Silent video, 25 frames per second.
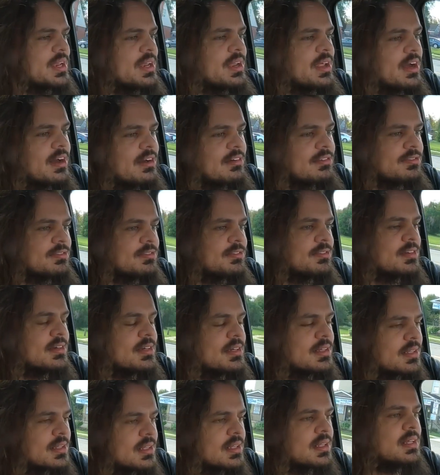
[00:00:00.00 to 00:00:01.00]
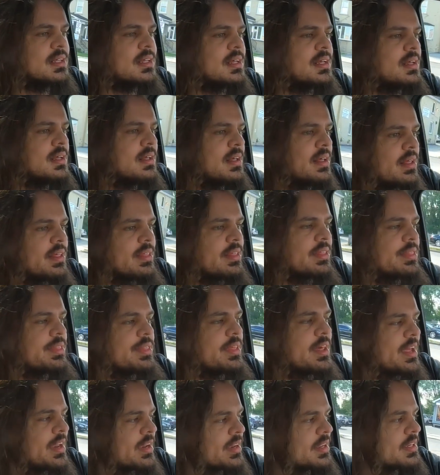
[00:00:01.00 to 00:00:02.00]
enough
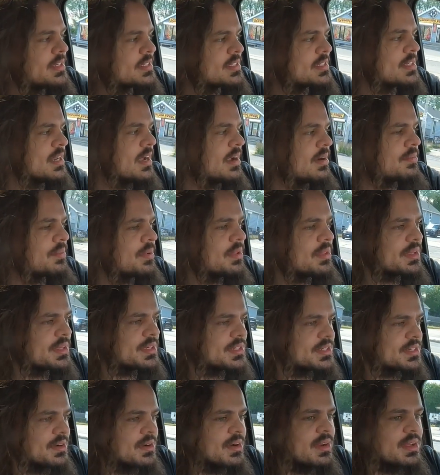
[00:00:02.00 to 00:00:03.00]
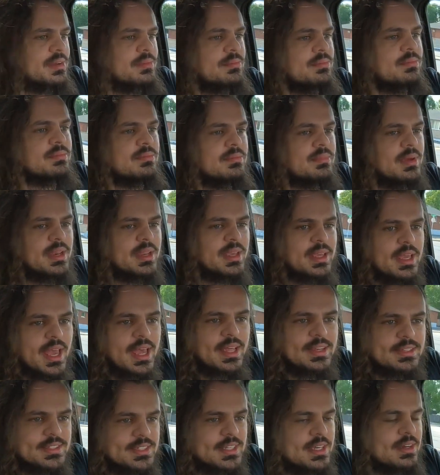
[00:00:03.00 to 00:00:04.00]
that it's not really turning many
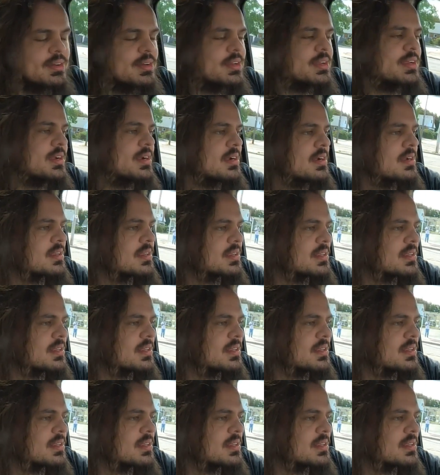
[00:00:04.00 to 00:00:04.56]
heads out here.